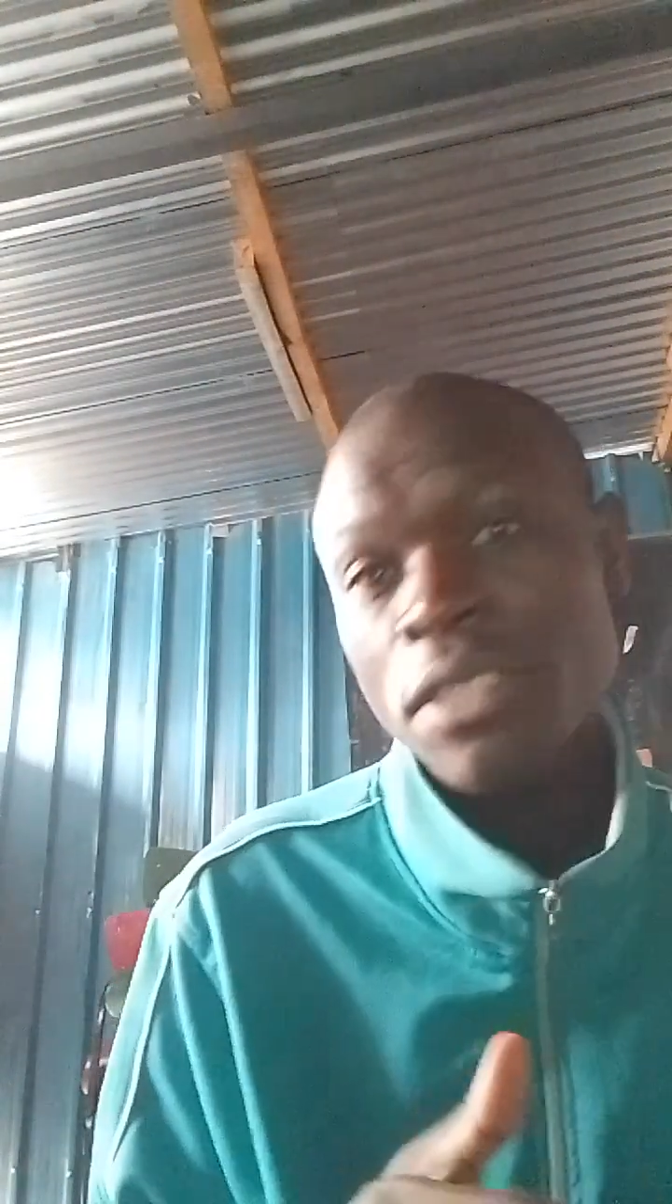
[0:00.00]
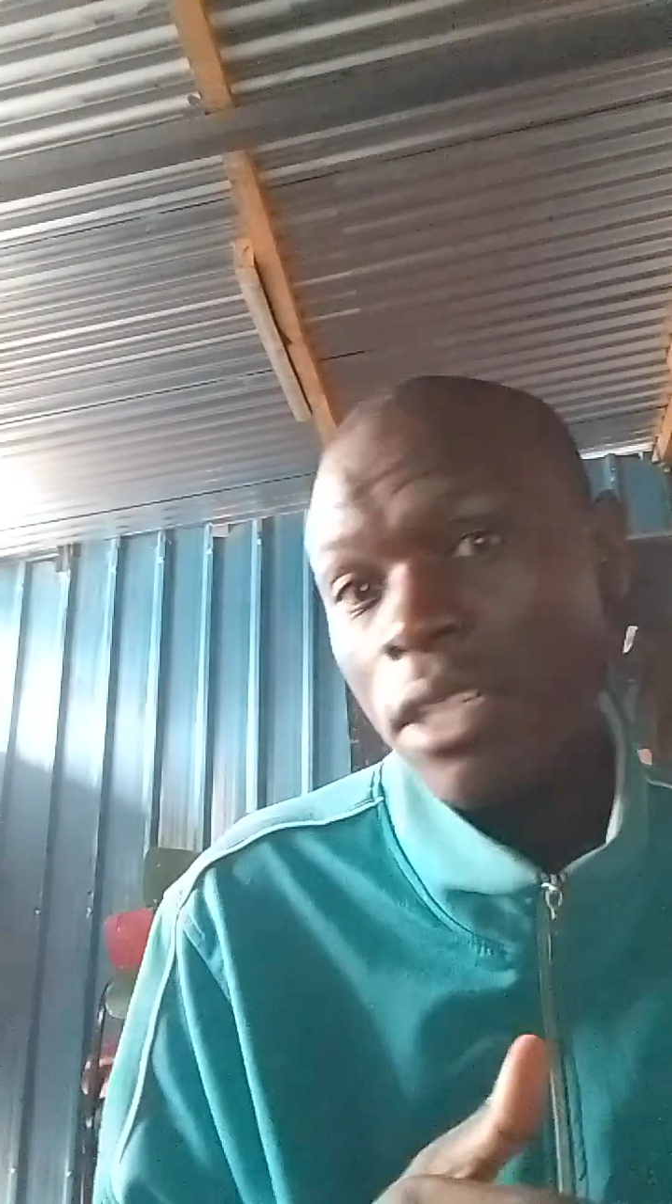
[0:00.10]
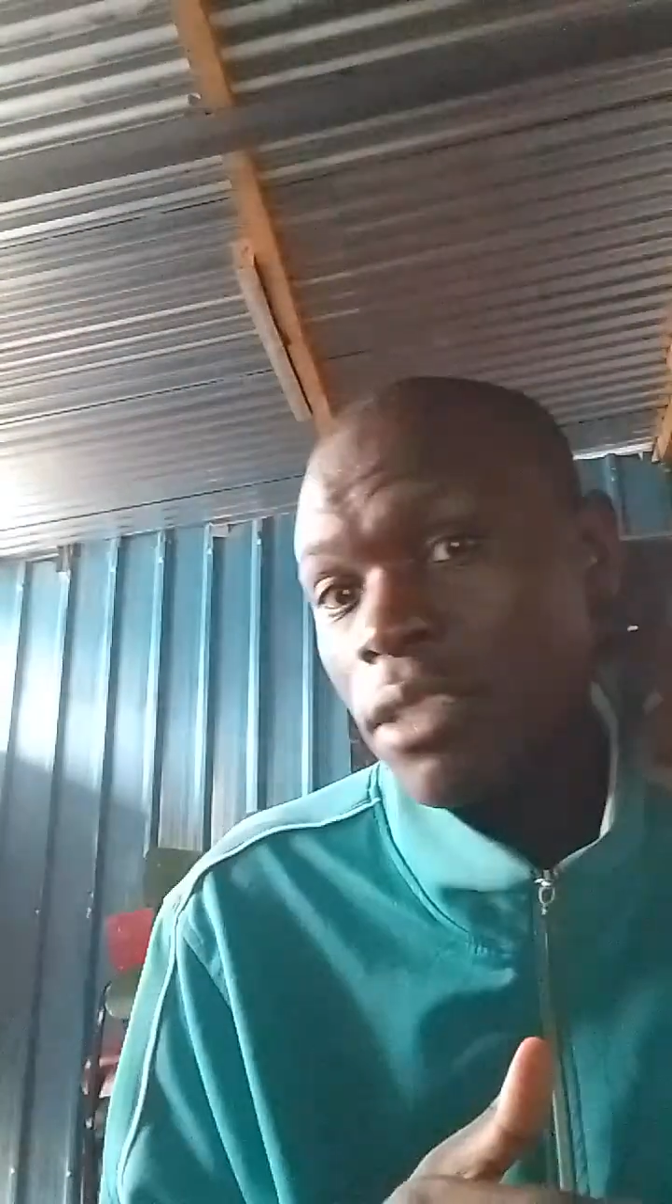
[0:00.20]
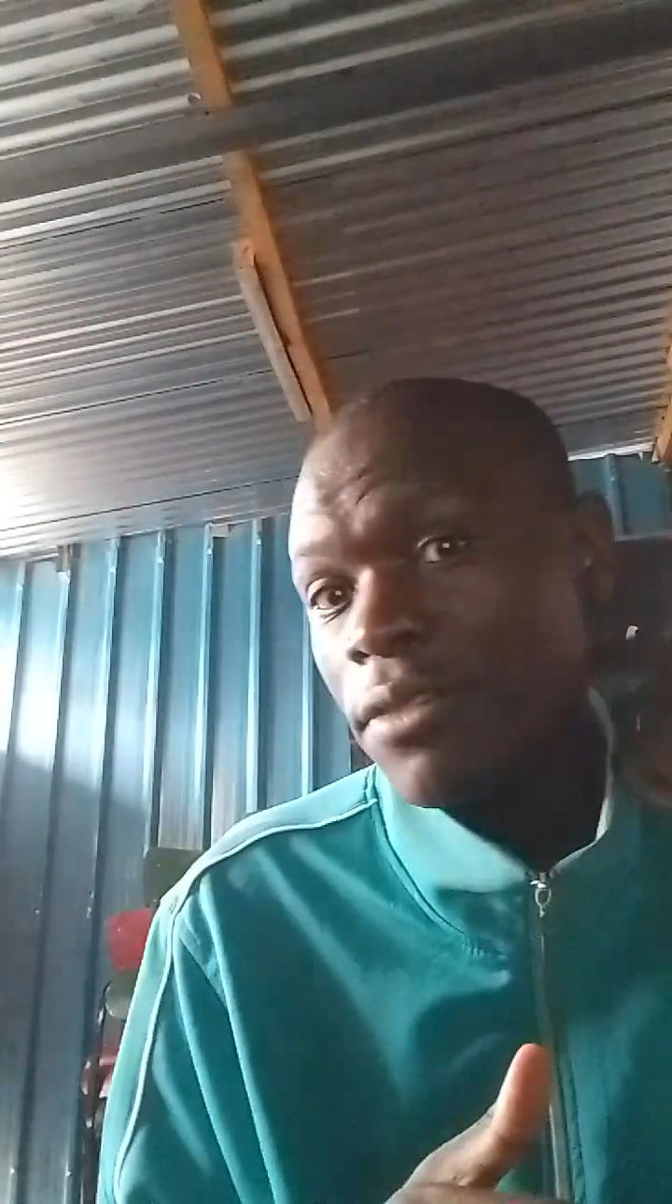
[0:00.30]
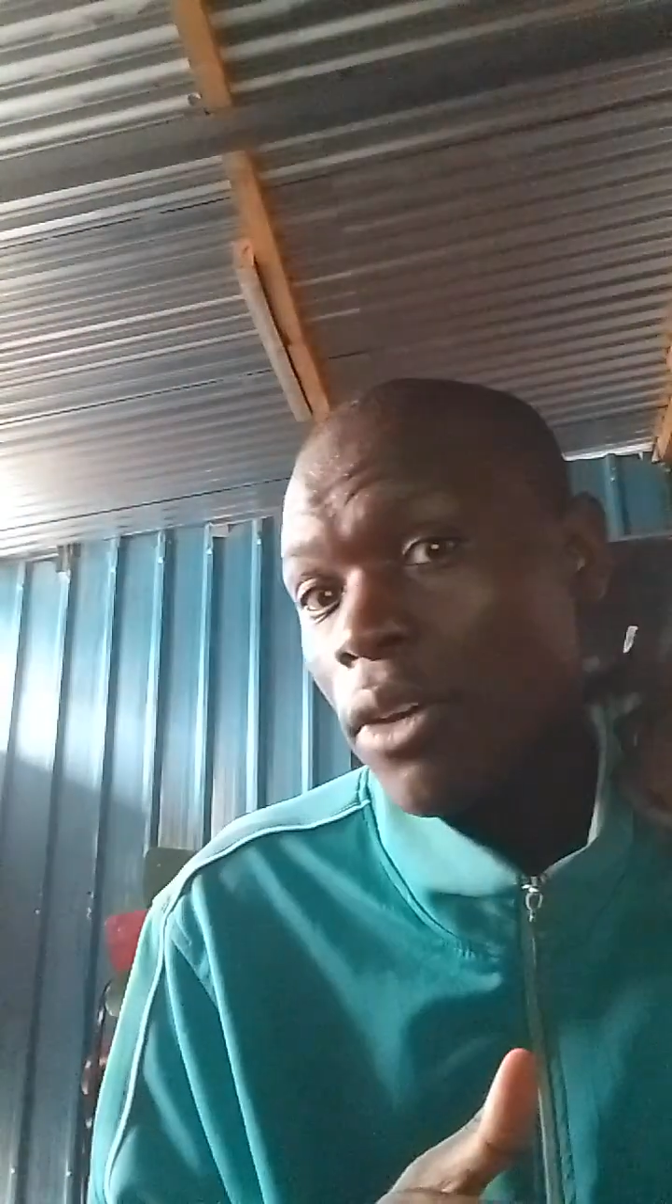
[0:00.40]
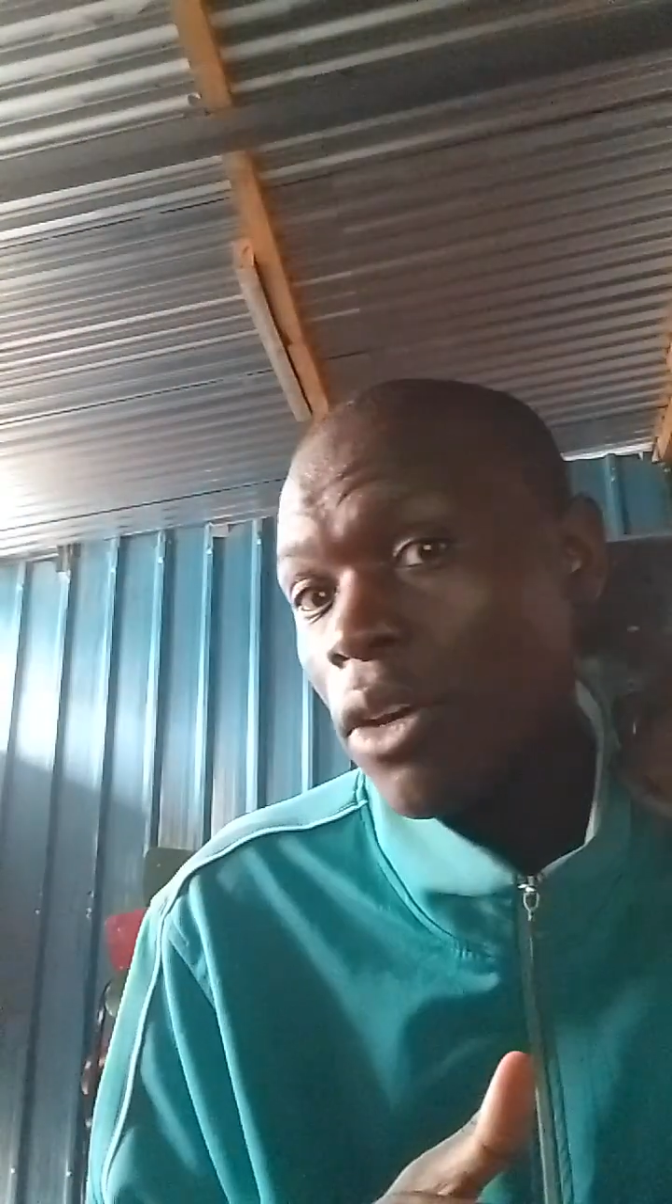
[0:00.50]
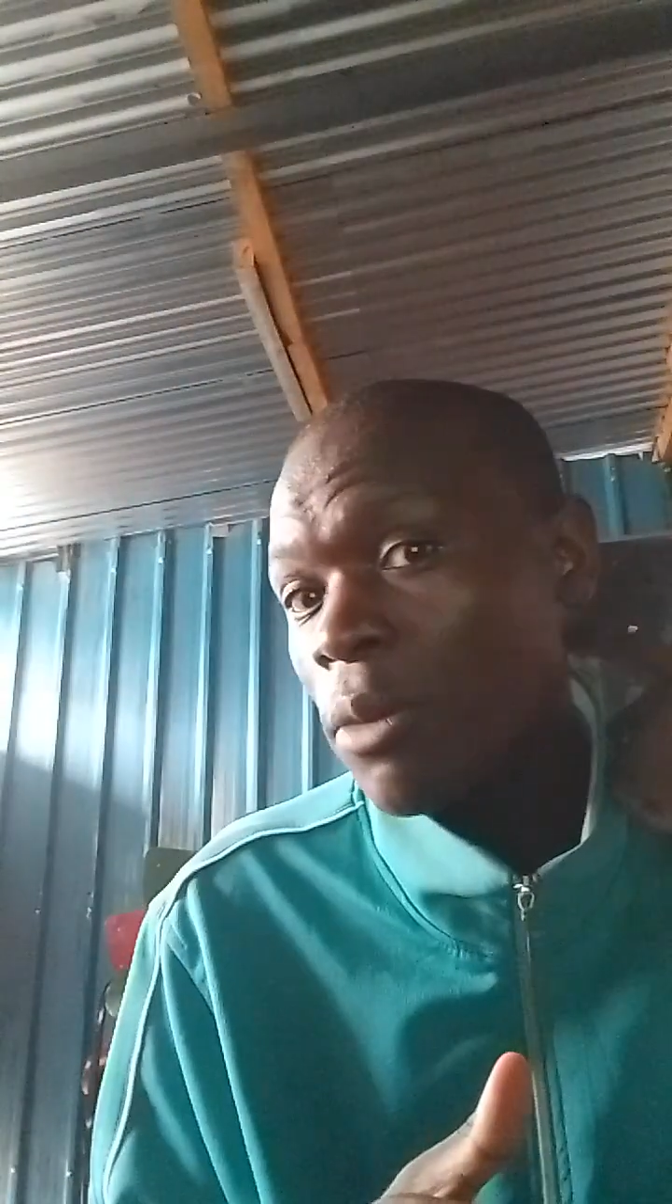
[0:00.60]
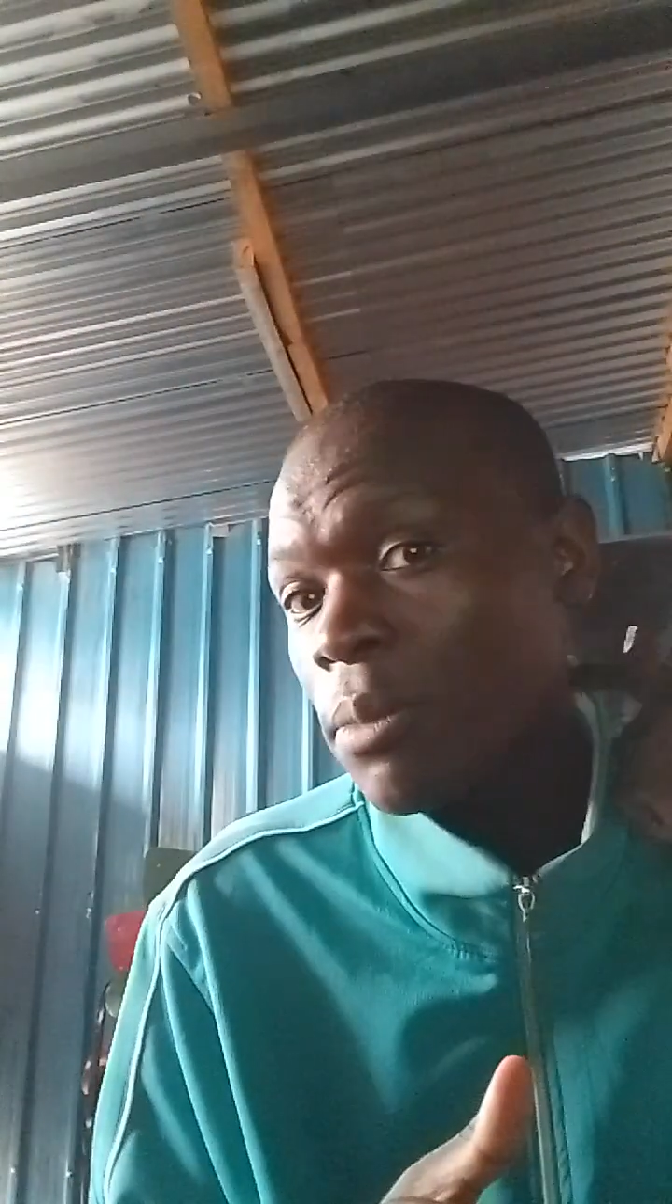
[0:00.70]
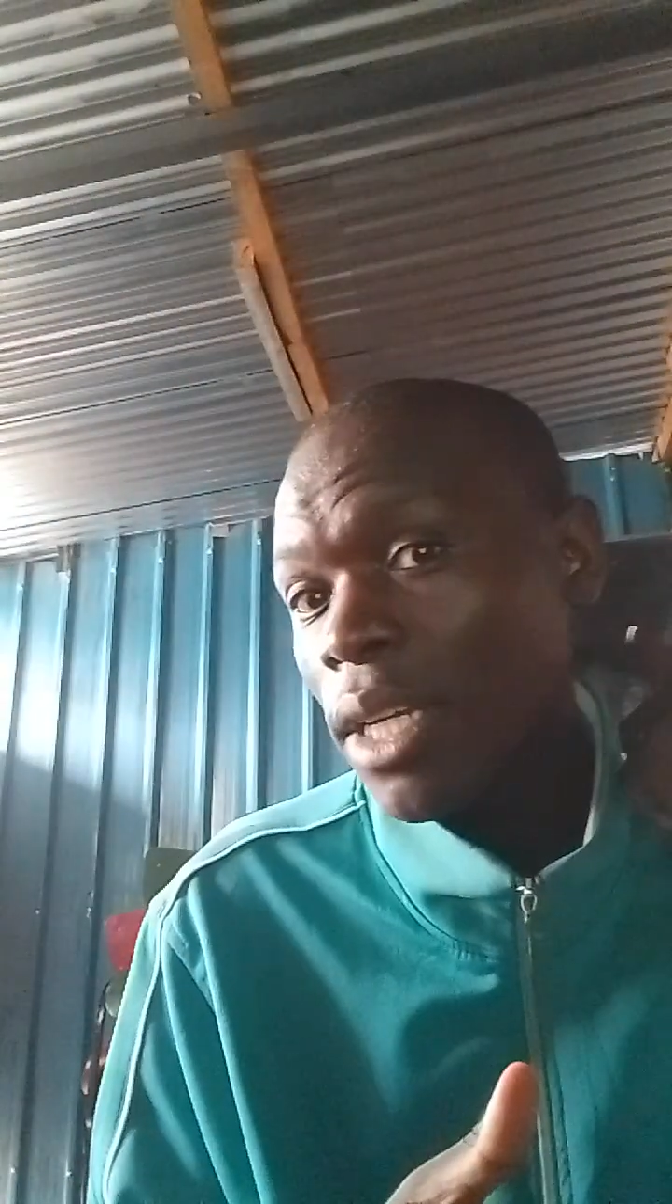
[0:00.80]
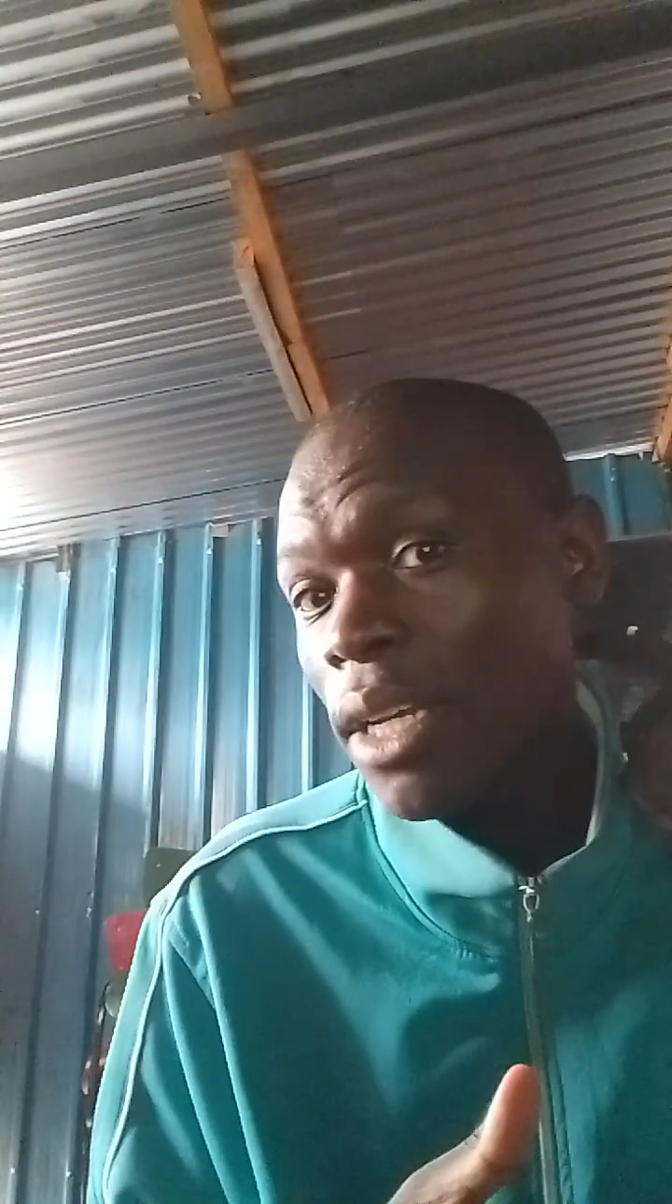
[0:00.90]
transformed